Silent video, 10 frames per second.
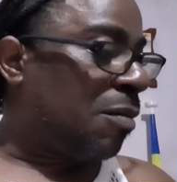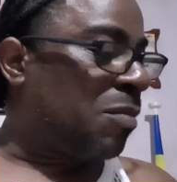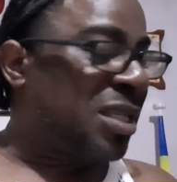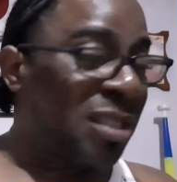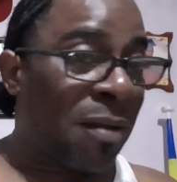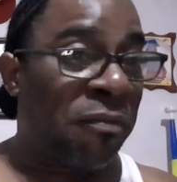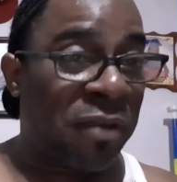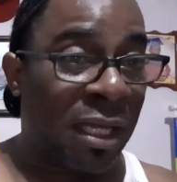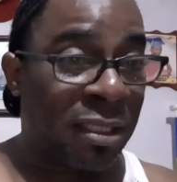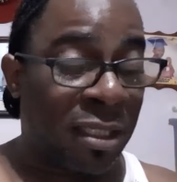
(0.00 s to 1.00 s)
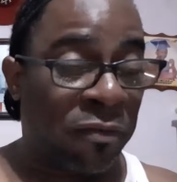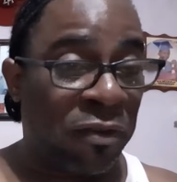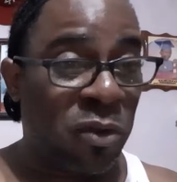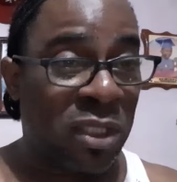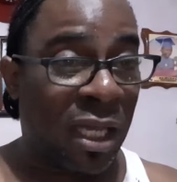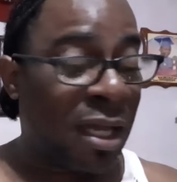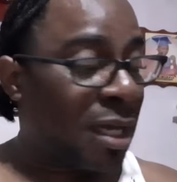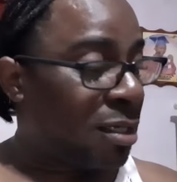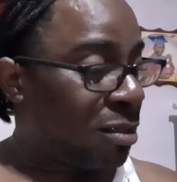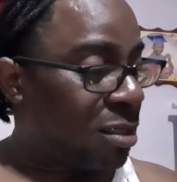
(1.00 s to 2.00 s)
I stop for a few
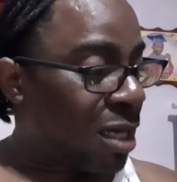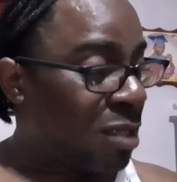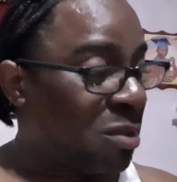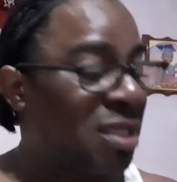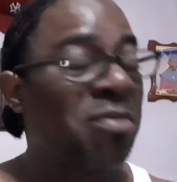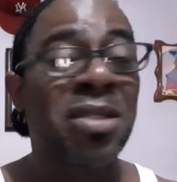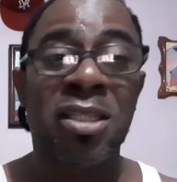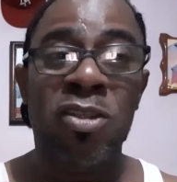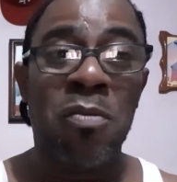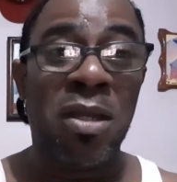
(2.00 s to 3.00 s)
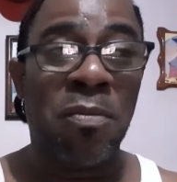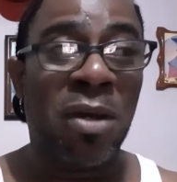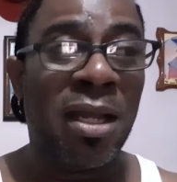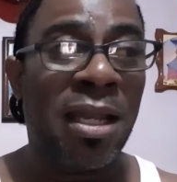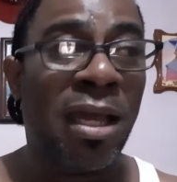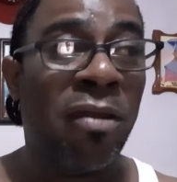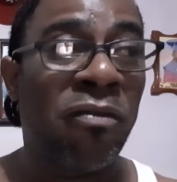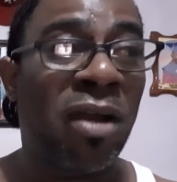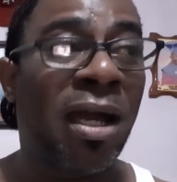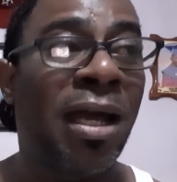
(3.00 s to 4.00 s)
seconds. As I say somebody pan live.
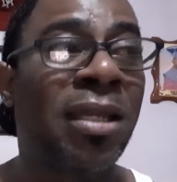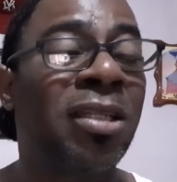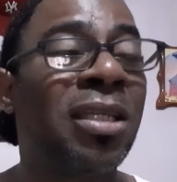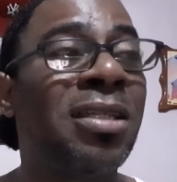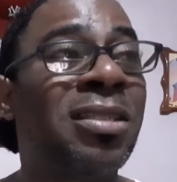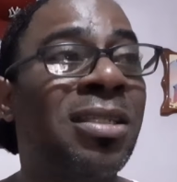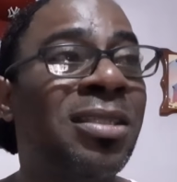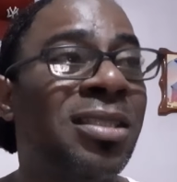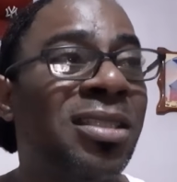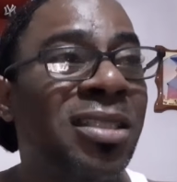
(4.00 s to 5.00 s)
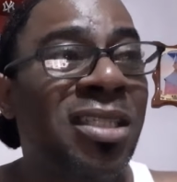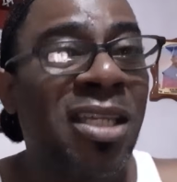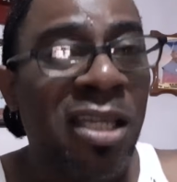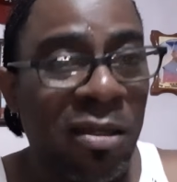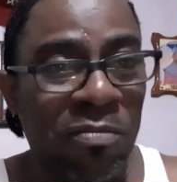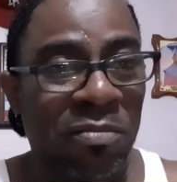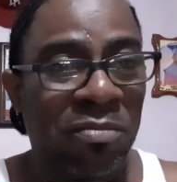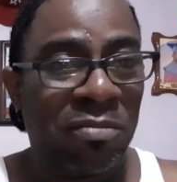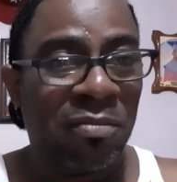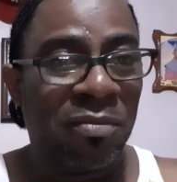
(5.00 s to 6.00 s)
And it is the same
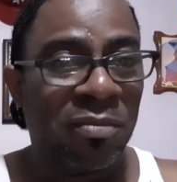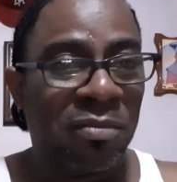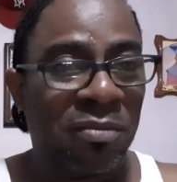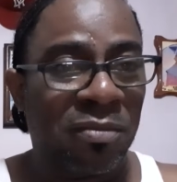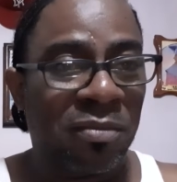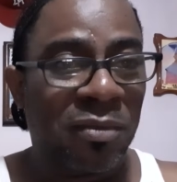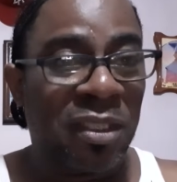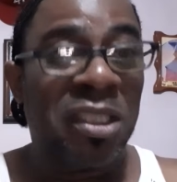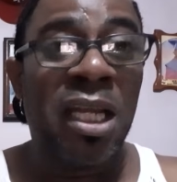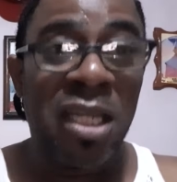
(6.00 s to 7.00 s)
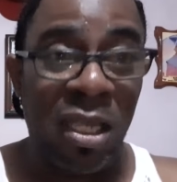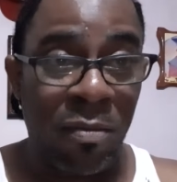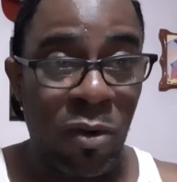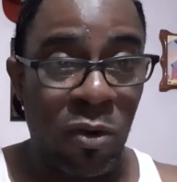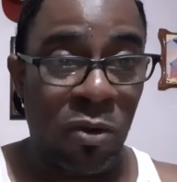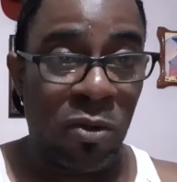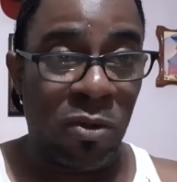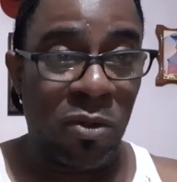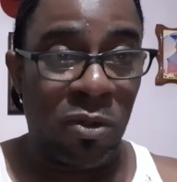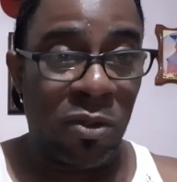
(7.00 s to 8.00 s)
Shanebo
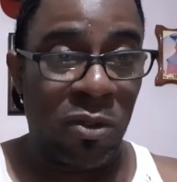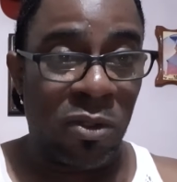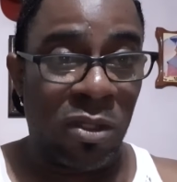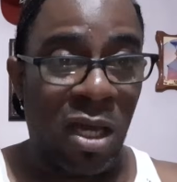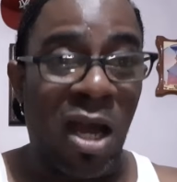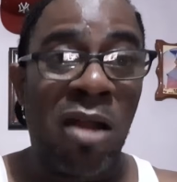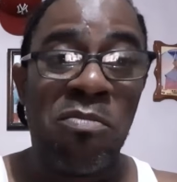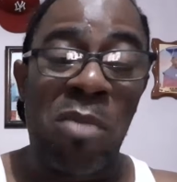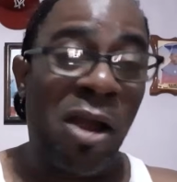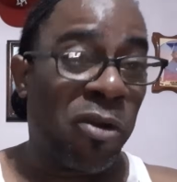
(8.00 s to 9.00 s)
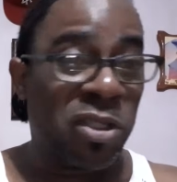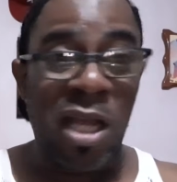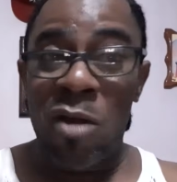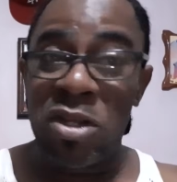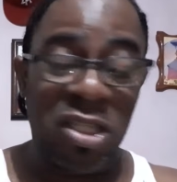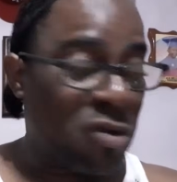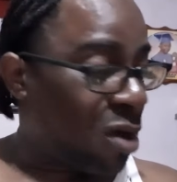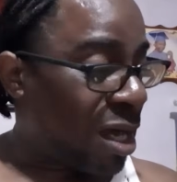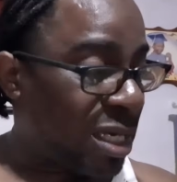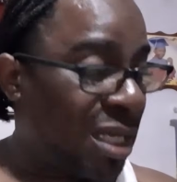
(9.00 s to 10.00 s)
or Barrows or what she
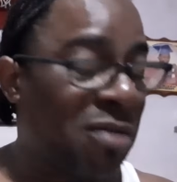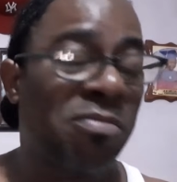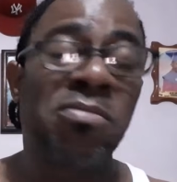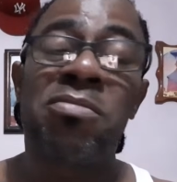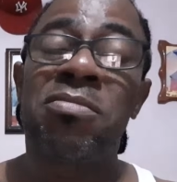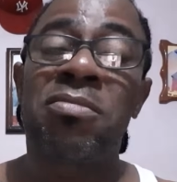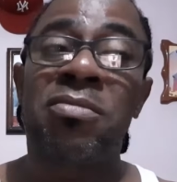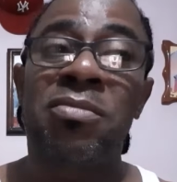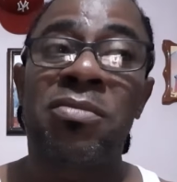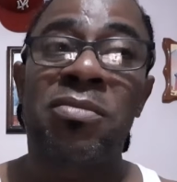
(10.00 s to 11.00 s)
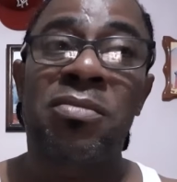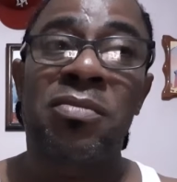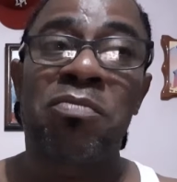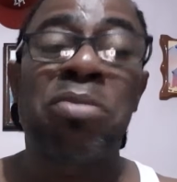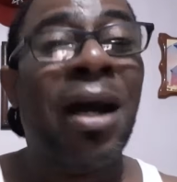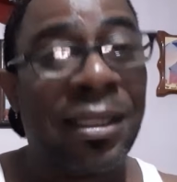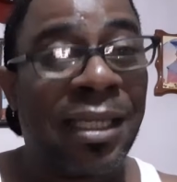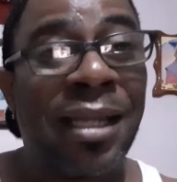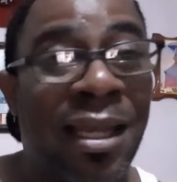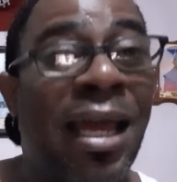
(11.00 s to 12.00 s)
want name. Part
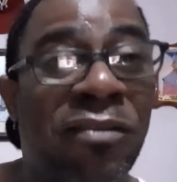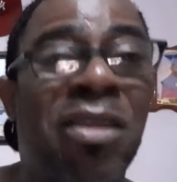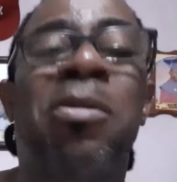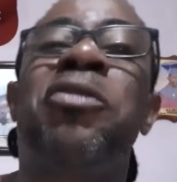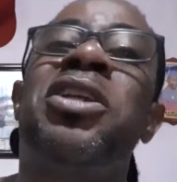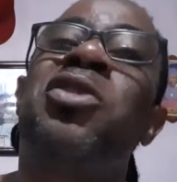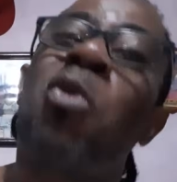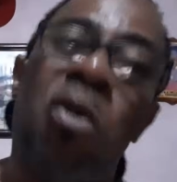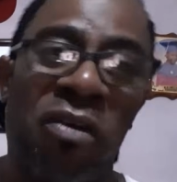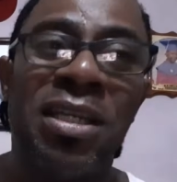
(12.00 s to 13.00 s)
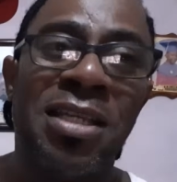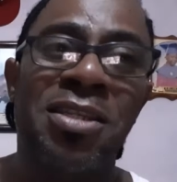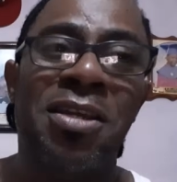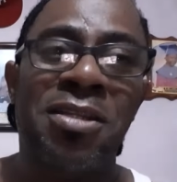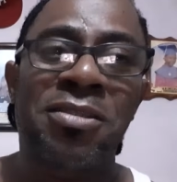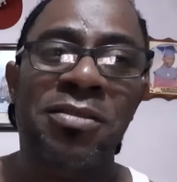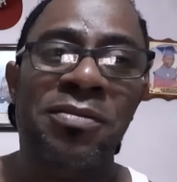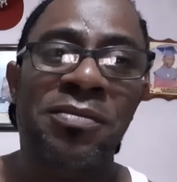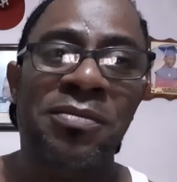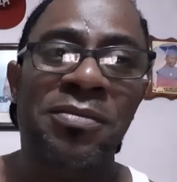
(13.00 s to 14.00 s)
of the life that I reach over this, you know.
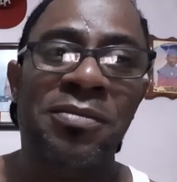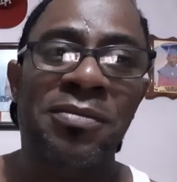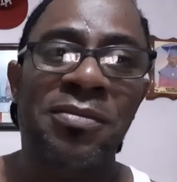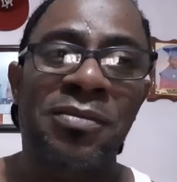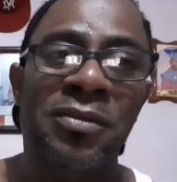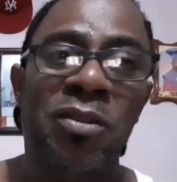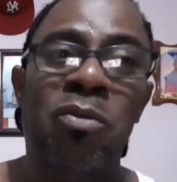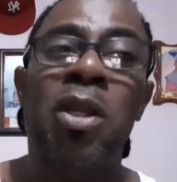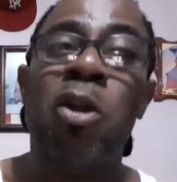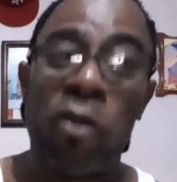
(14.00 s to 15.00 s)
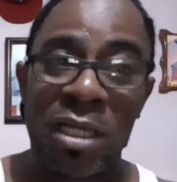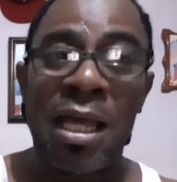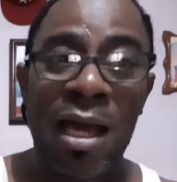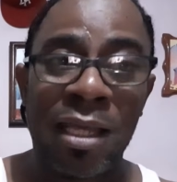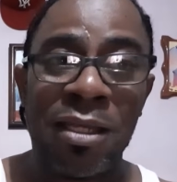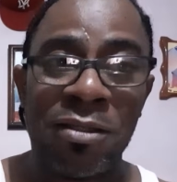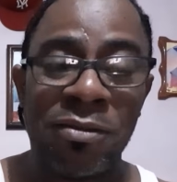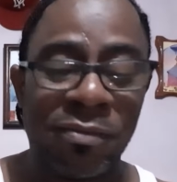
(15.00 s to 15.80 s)
With Laura talking, you know.